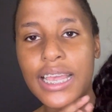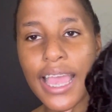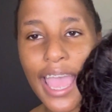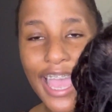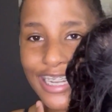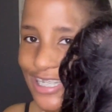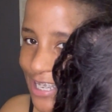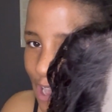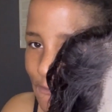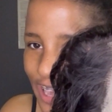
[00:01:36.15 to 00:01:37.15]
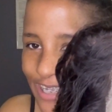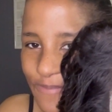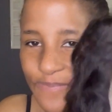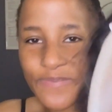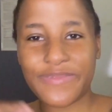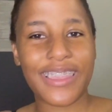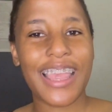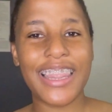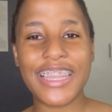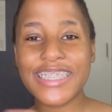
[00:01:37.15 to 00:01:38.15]
And yeah, man,
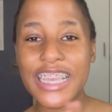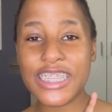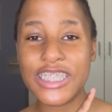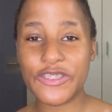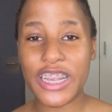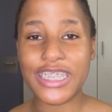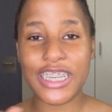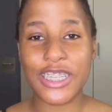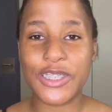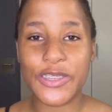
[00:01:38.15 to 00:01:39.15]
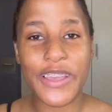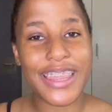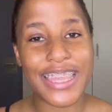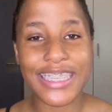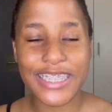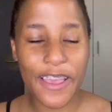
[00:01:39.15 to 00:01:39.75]
let's get straight into this